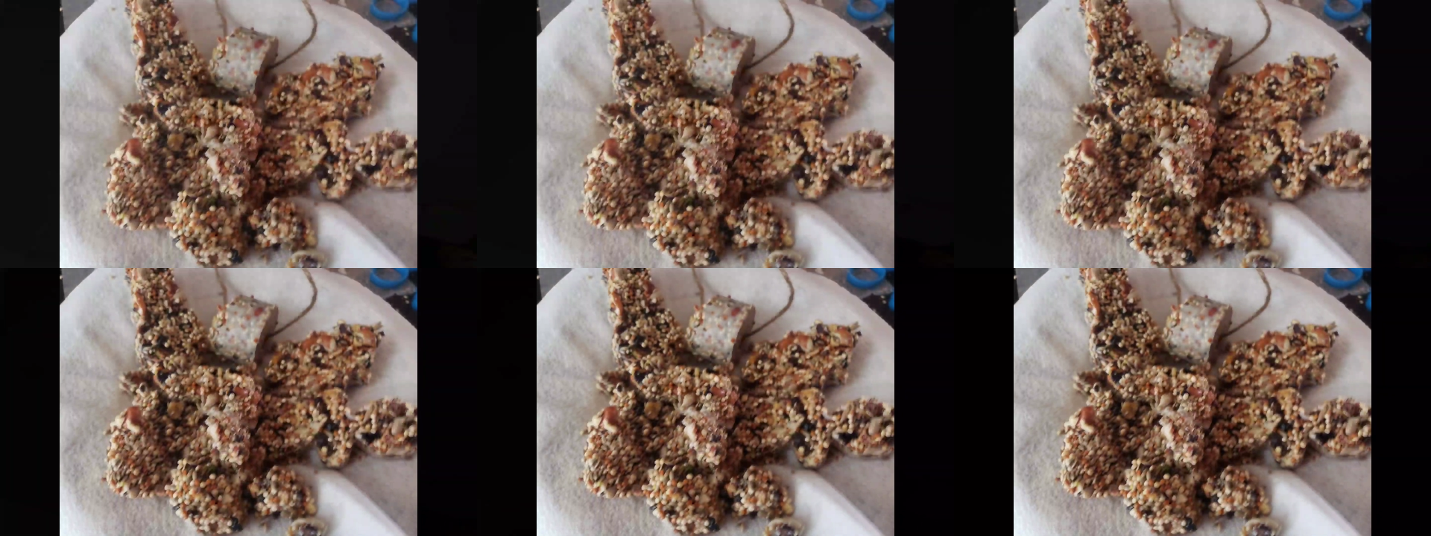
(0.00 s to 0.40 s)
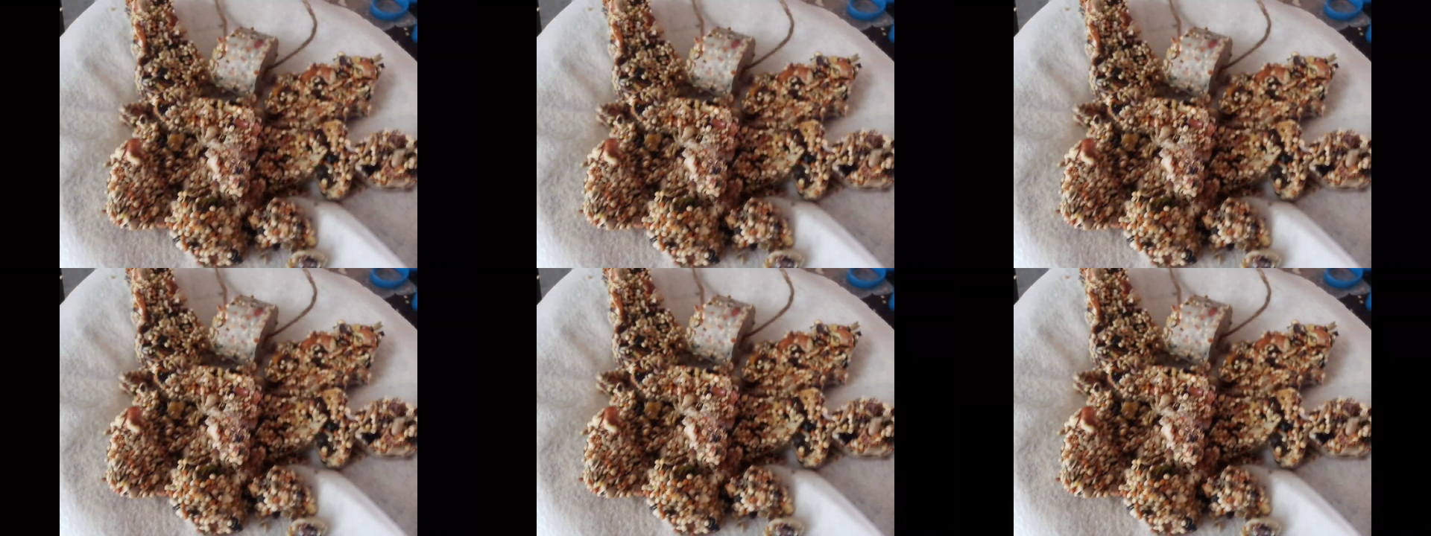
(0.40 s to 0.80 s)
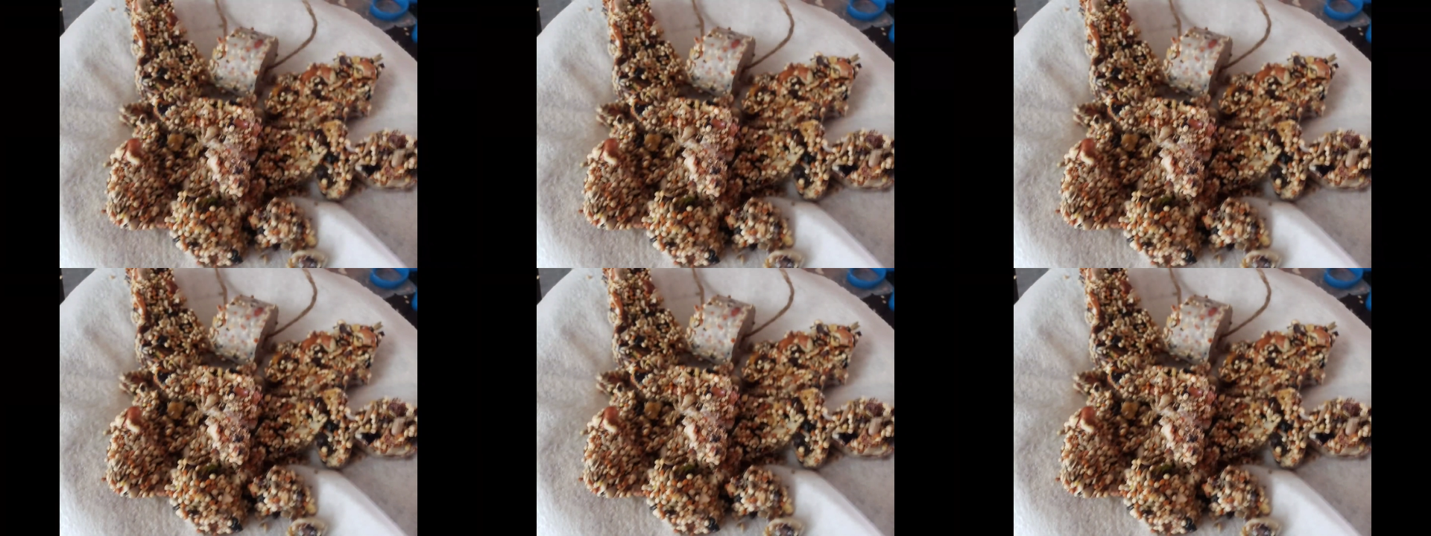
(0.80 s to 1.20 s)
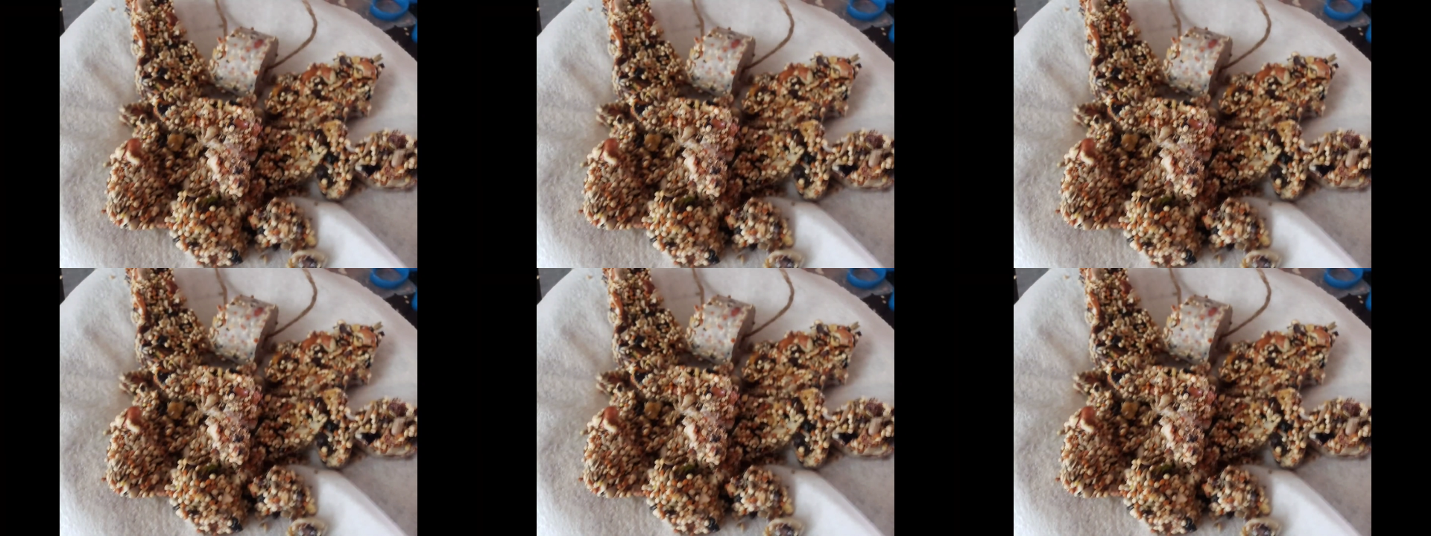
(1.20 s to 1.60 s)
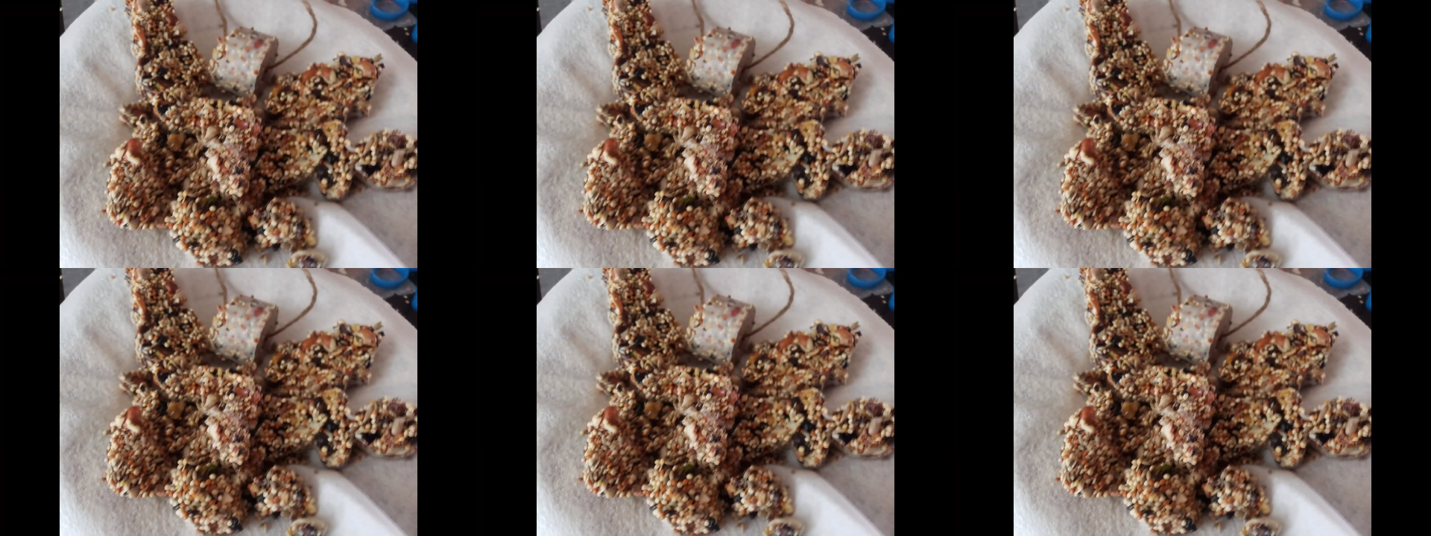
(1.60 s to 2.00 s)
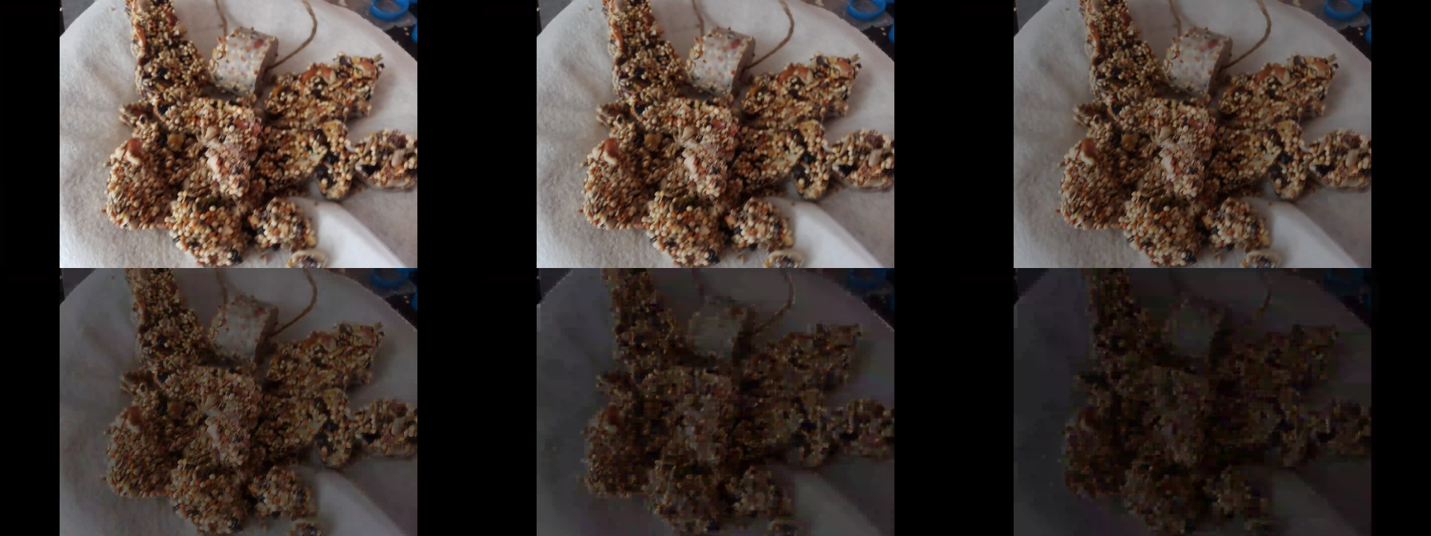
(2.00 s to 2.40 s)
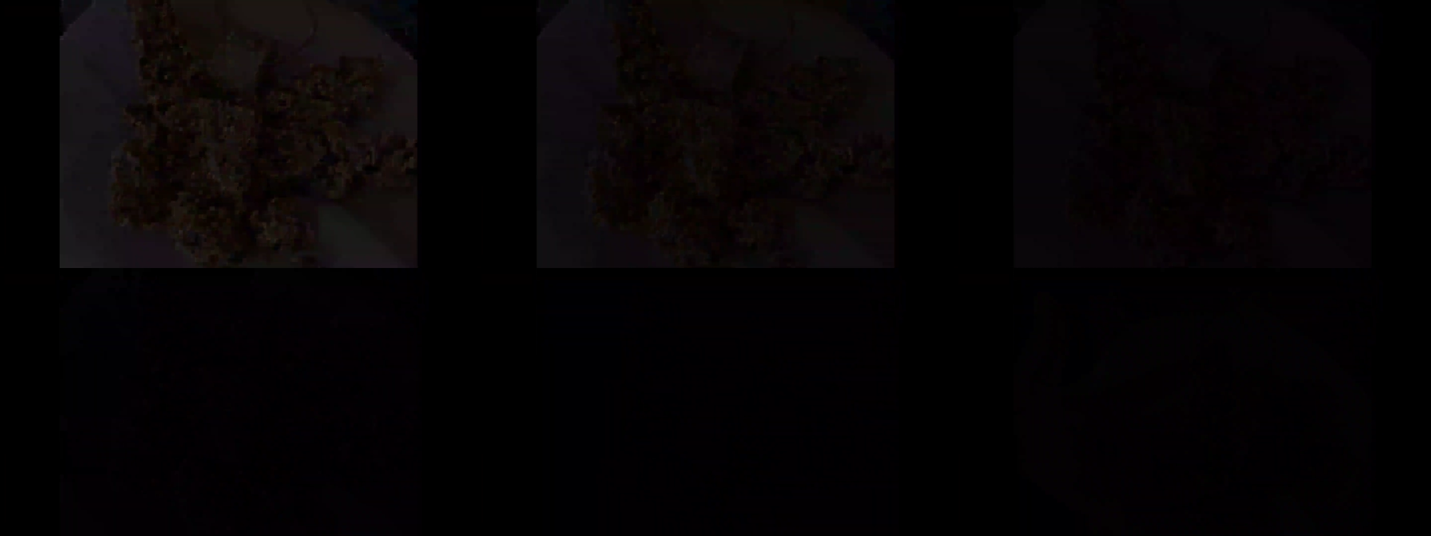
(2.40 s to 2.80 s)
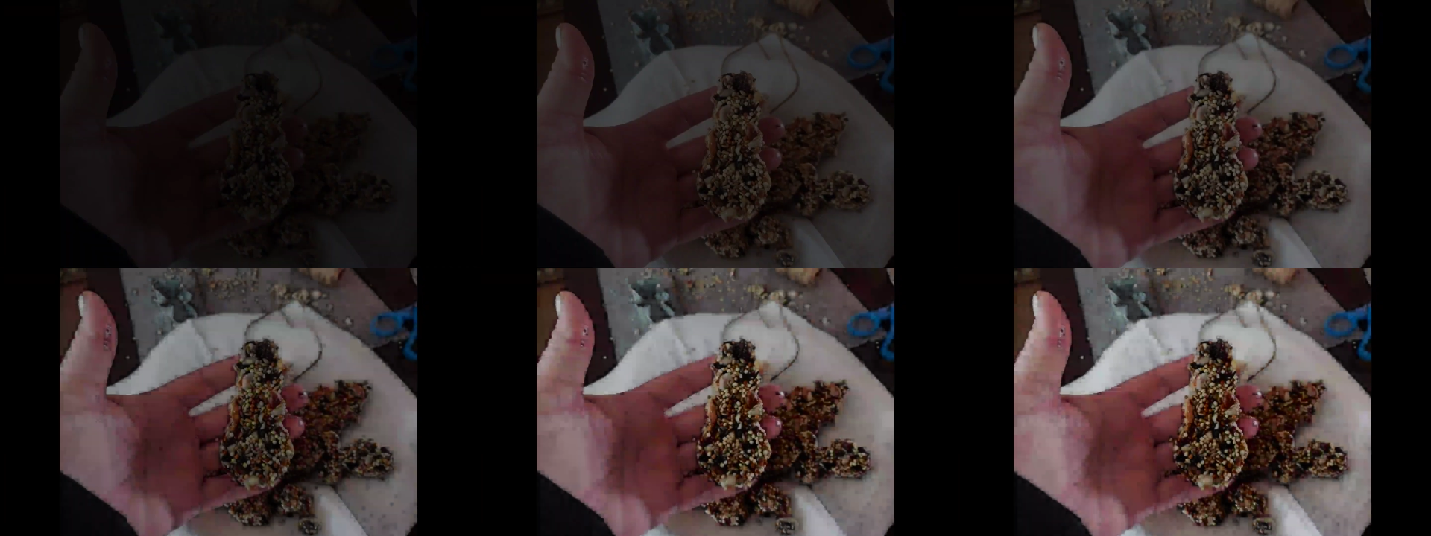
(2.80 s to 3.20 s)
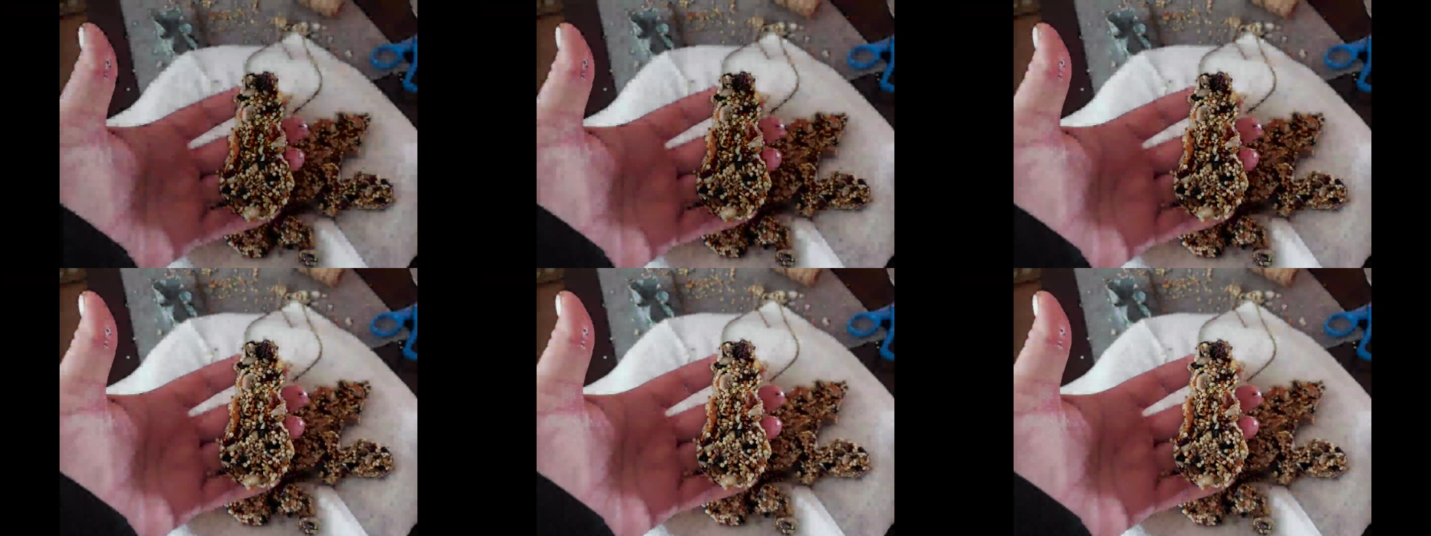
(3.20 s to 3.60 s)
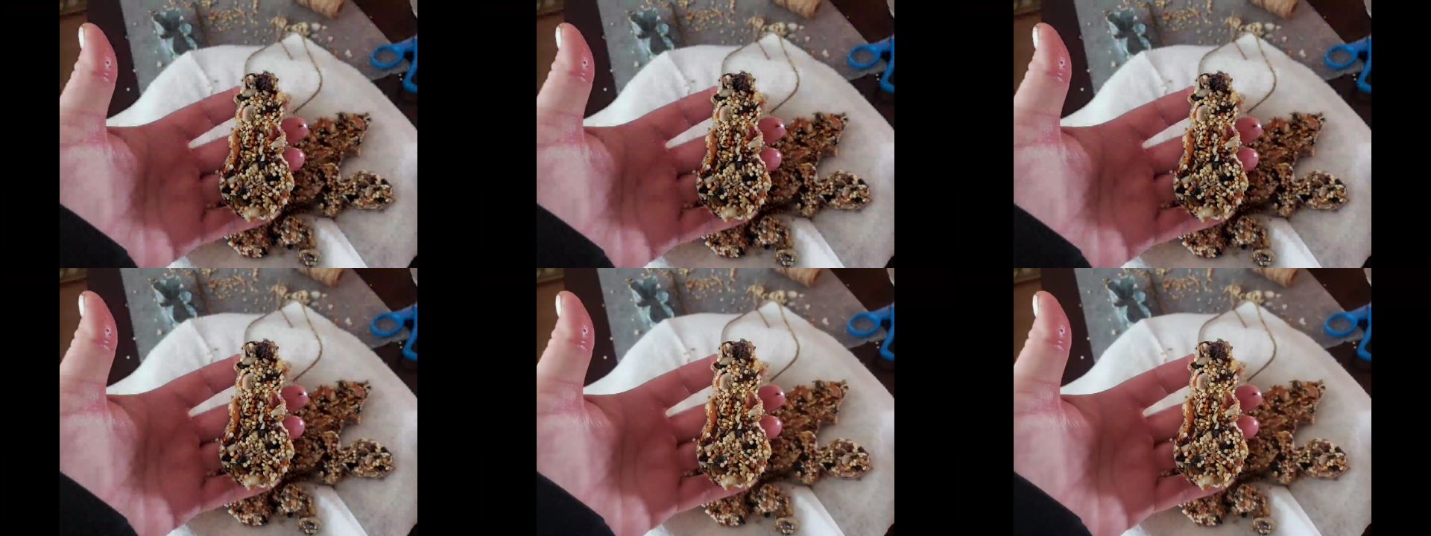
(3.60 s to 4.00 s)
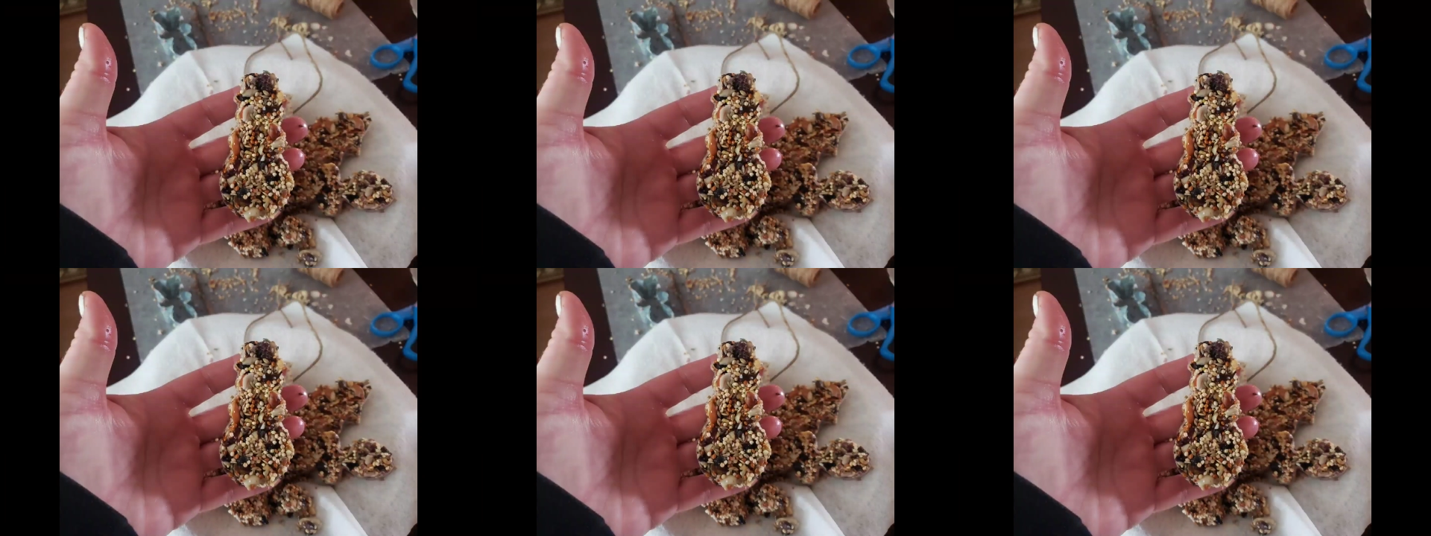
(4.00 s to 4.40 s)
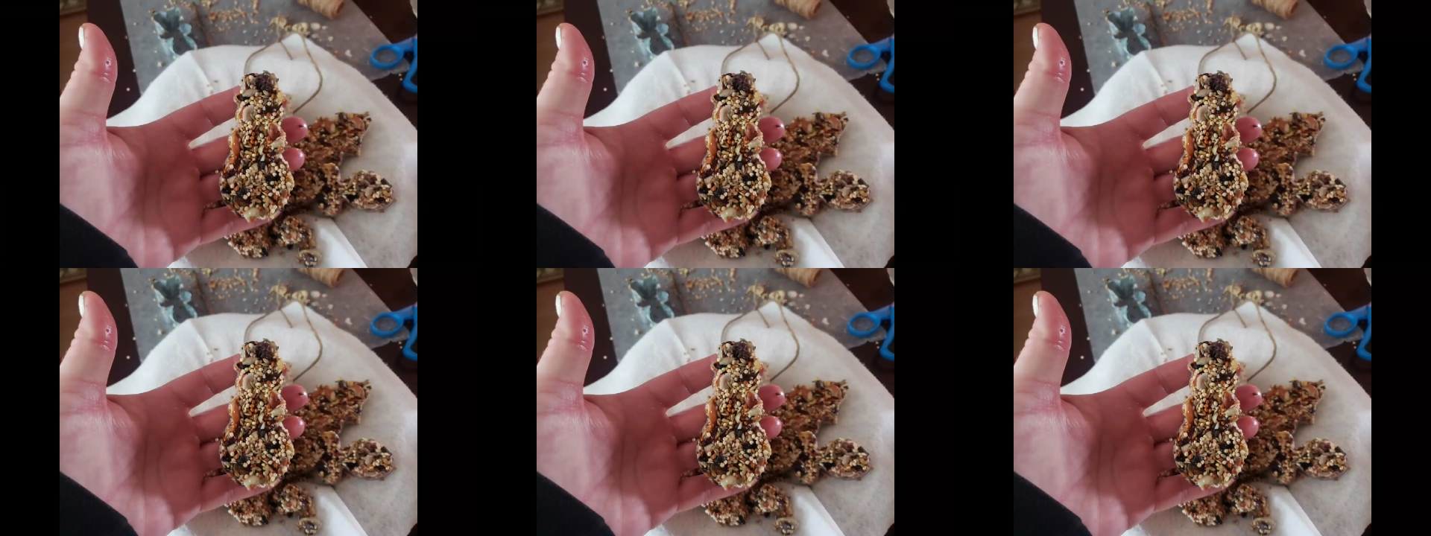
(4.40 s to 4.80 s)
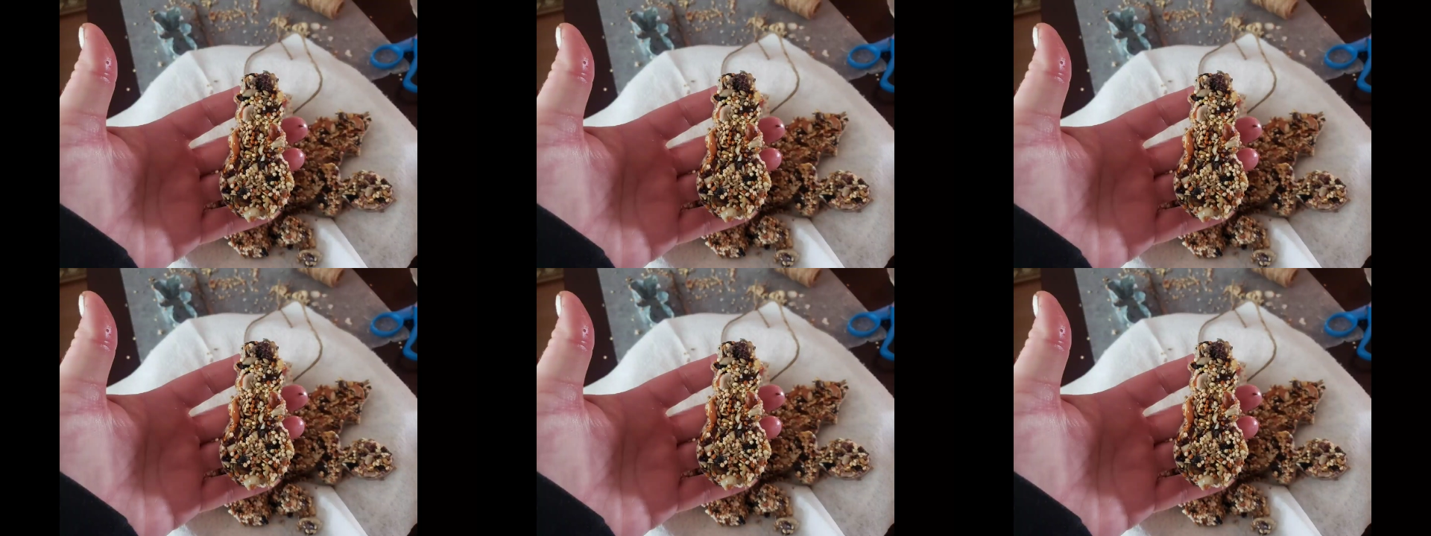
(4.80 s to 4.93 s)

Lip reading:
[unreadable: no face in view]